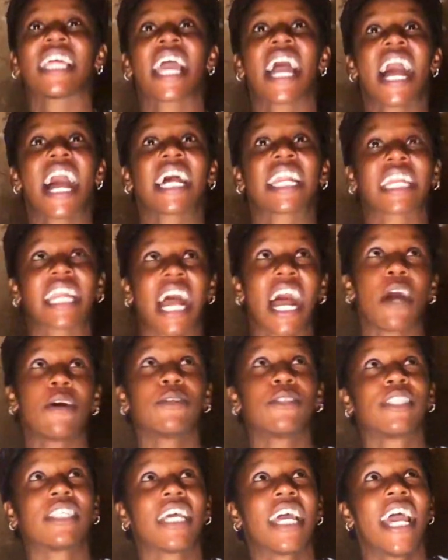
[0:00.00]
the
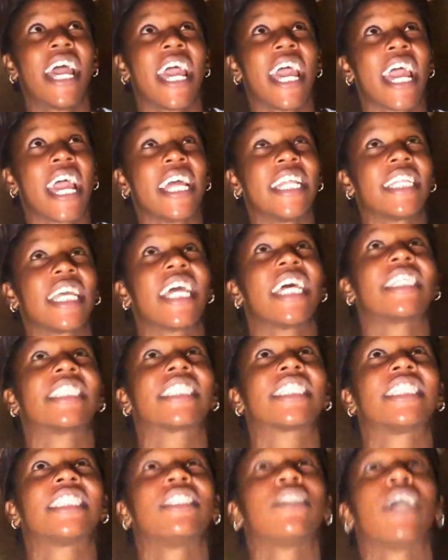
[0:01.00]
around and as
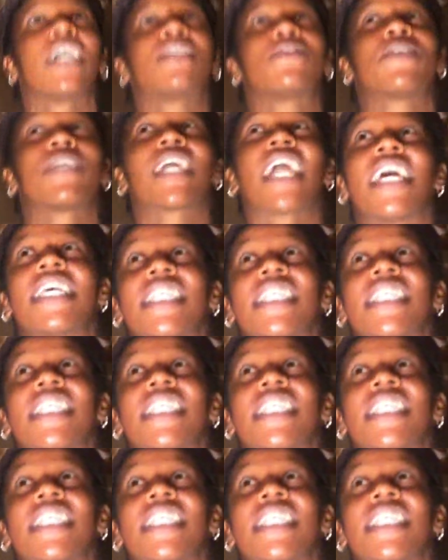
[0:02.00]
as, it,